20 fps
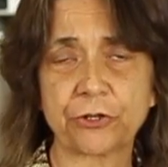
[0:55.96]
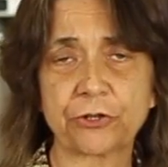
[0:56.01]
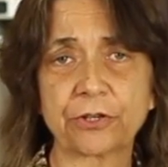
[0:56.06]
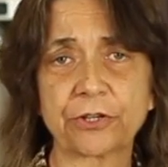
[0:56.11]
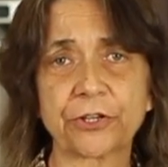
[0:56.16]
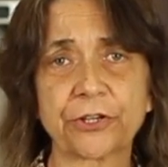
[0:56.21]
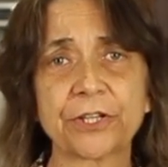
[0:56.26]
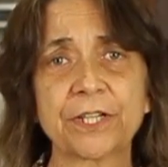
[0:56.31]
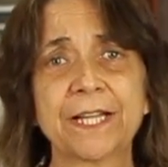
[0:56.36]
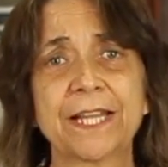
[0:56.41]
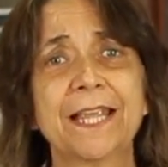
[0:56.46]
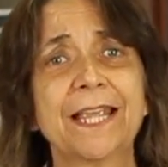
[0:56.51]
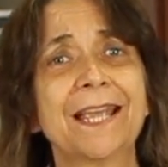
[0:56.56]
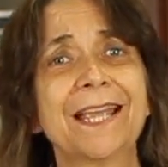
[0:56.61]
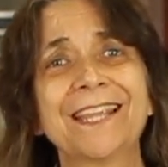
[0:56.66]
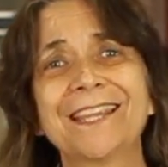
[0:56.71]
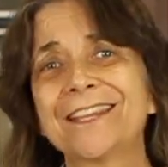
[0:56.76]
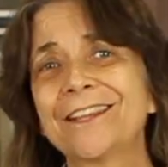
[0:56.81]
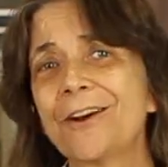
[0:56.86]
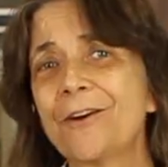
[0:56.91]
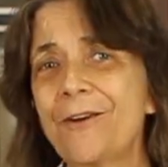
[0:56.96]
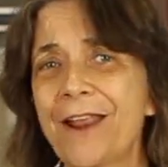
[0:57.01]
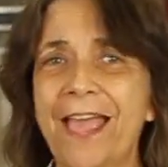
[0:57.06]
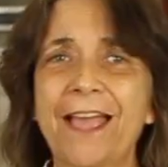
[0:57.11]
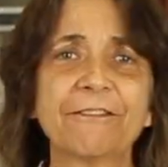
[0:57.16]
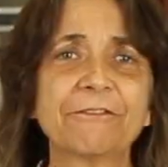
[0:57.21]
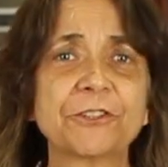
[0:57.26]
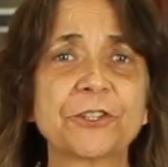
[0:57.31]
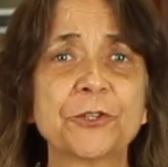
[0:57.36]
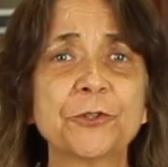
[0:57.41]
cooker. You don't
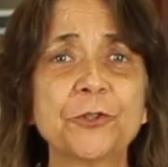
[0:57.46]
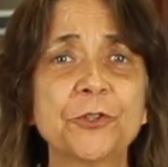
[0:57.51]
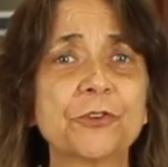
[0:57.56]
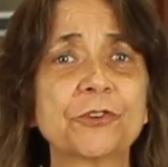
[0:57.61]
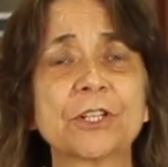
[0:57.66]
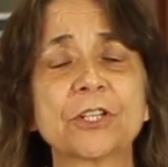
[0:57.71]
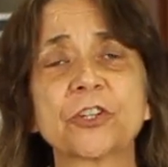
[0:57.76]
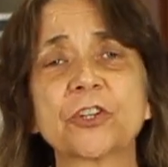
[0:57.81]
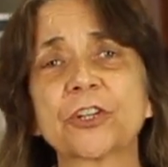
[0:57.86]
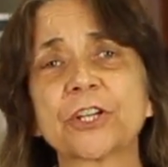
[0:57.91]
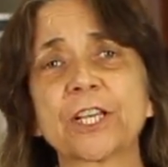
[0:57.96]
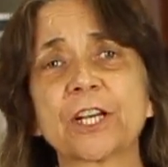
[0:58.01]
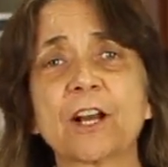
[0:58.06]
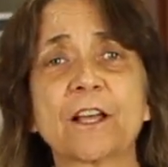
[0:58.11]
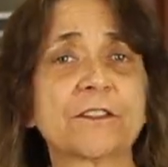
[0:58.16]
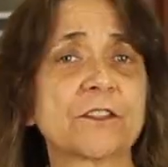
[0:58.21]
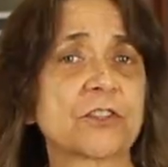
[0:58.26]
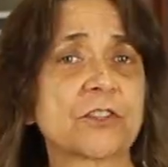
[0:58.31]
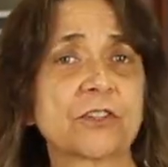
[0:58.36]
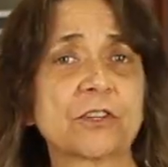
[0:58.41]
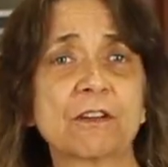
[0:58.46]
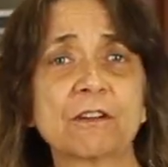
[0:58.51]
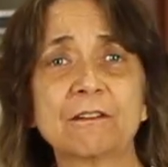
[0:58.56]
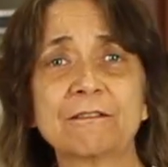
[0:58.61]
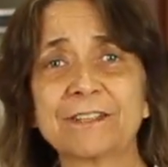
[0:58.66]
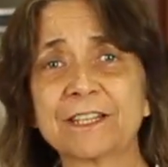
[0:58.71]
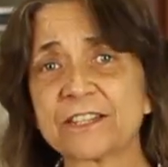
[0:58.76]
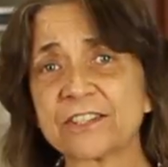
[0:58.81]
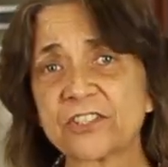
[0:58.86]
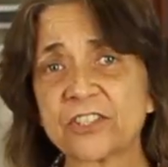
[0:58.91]
have to. You can cook it on the
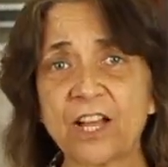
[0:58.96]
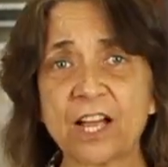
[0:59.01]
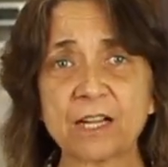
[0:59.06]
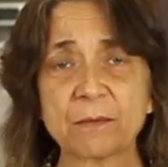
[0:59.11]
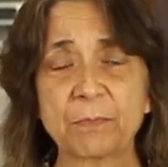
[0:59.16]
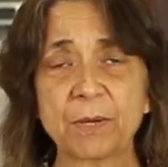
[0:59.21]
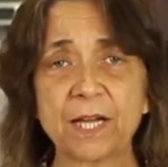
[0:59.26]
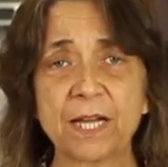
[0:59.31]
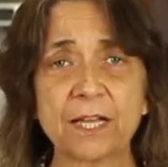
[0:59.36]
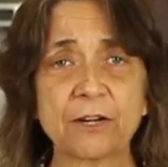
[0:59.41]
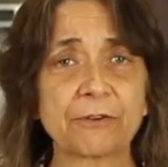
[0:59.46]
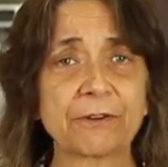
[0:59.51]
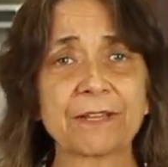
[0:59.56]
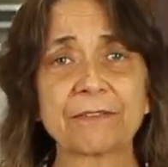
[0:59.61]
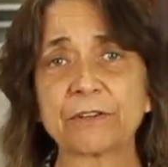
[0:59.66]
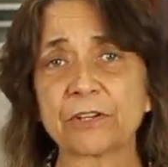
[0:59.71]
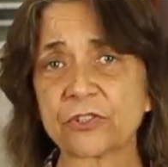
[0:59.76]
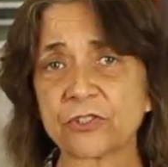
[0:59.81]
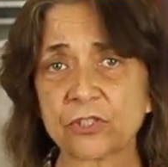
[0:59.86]
stove in a stock pot or even a